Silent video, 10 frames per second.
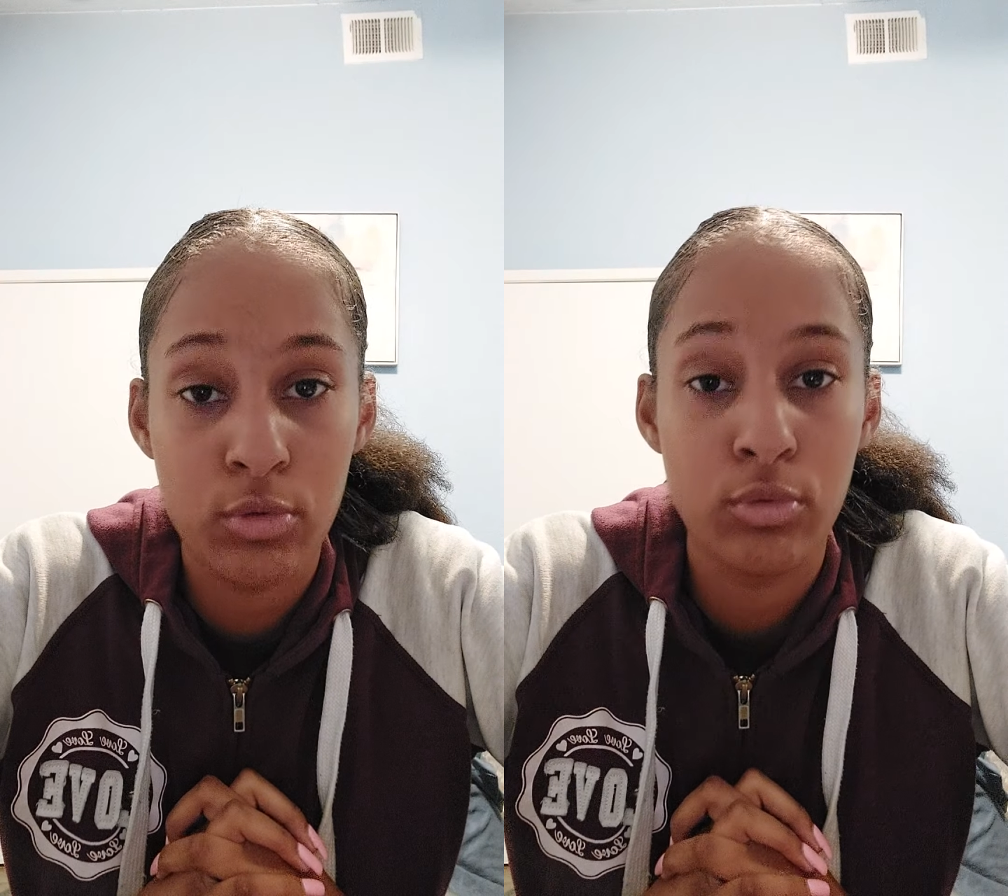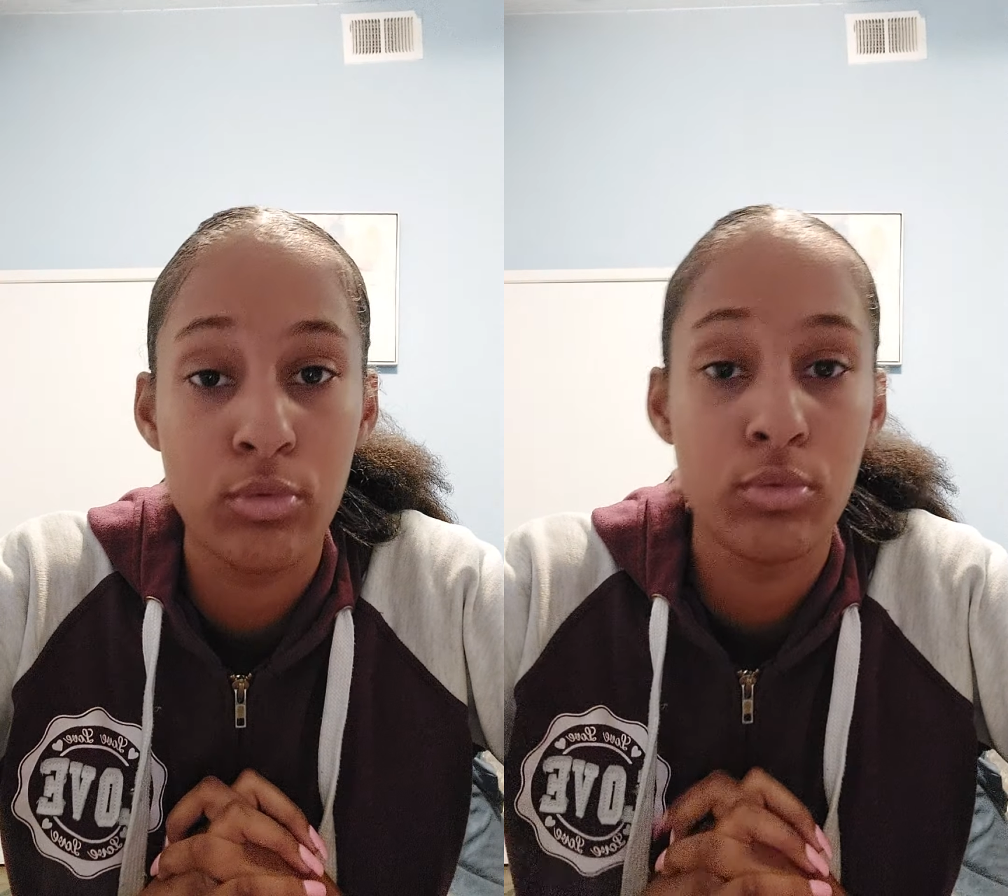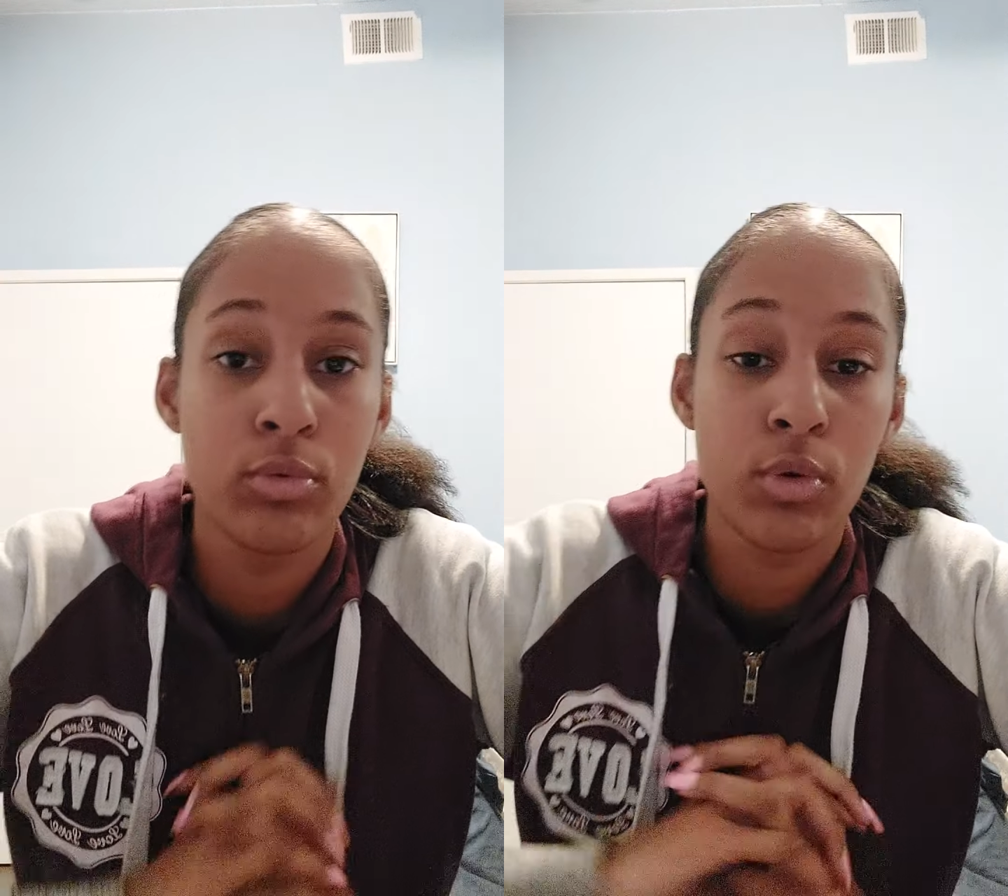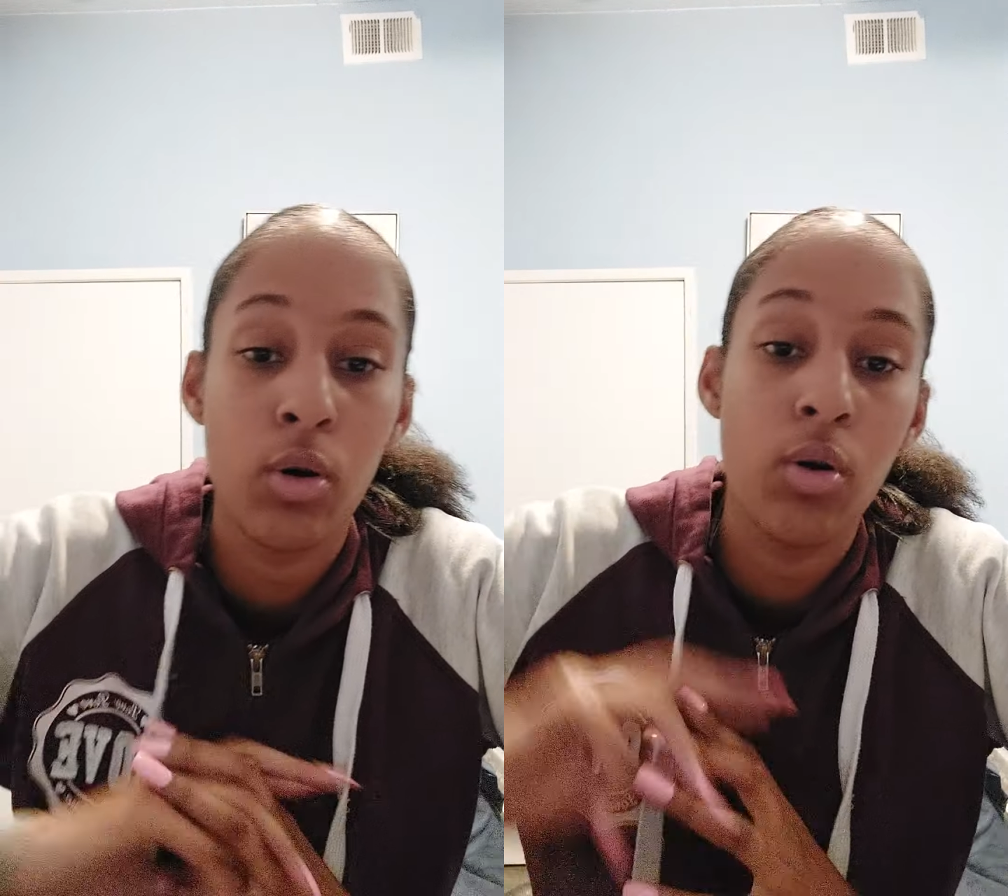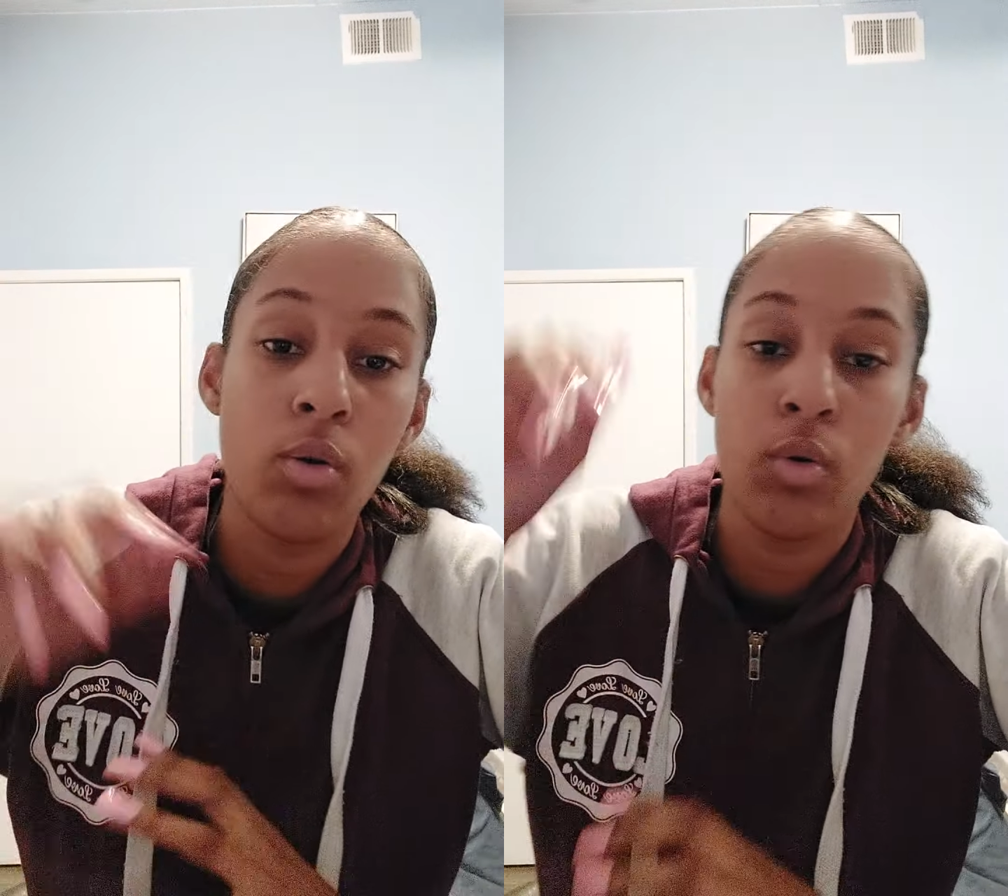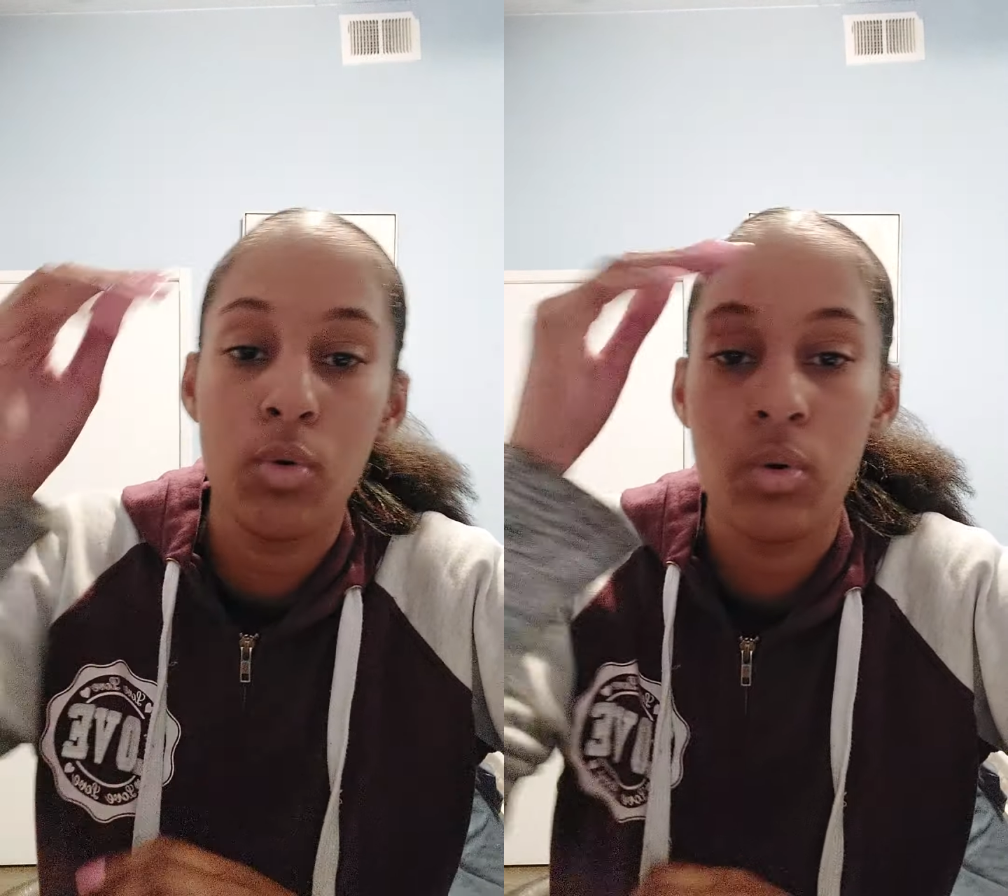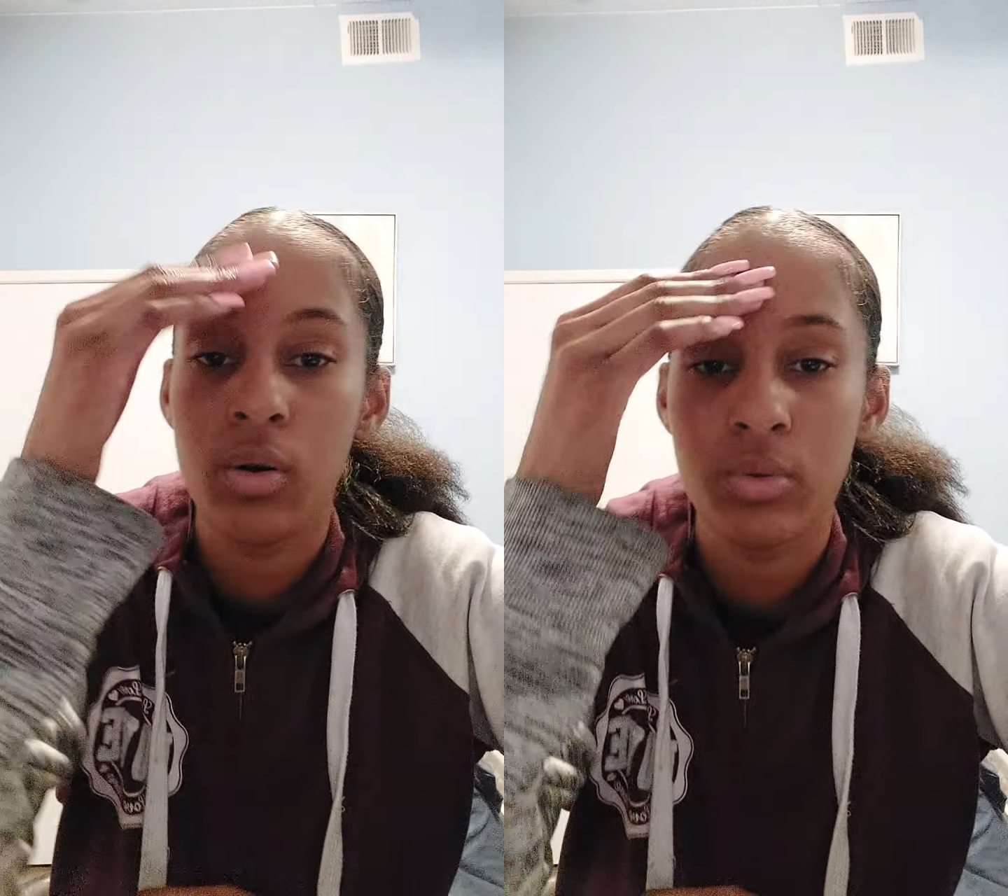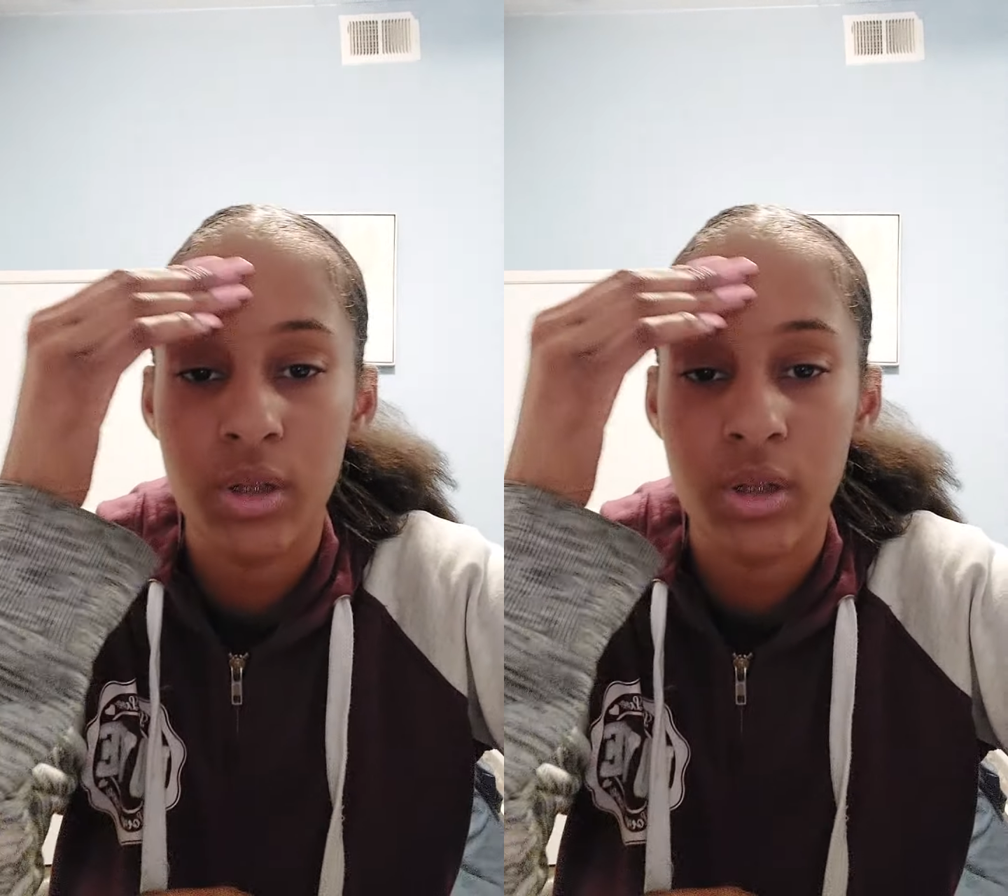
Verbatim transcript: to go